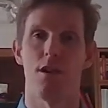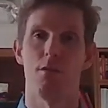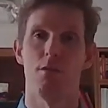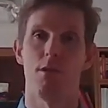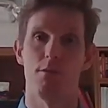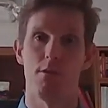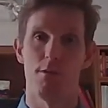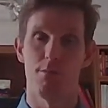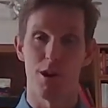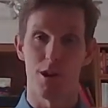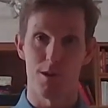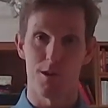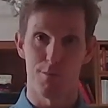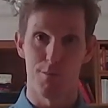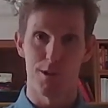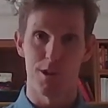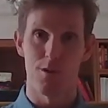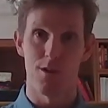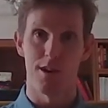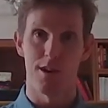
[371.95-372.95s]
And what we must be
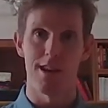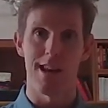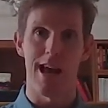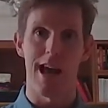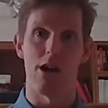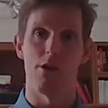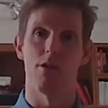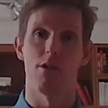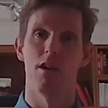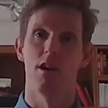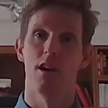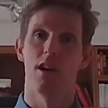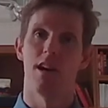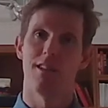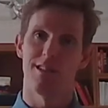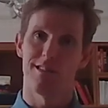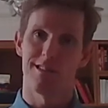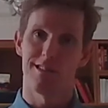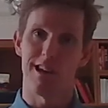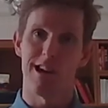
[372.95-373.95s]
doing now, in
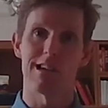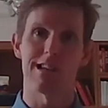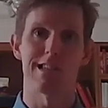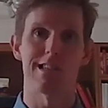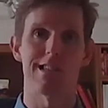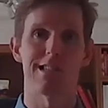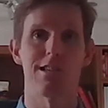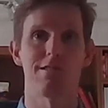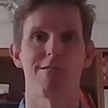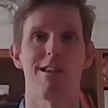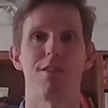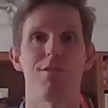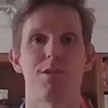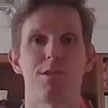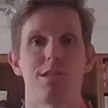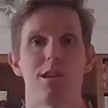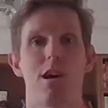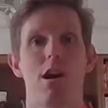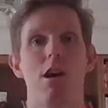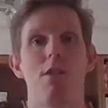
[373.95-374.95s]
this darkest and
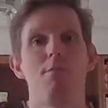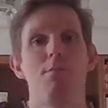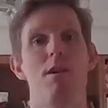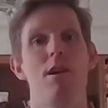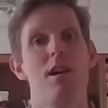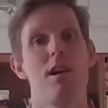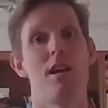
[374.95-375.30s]
gravest time,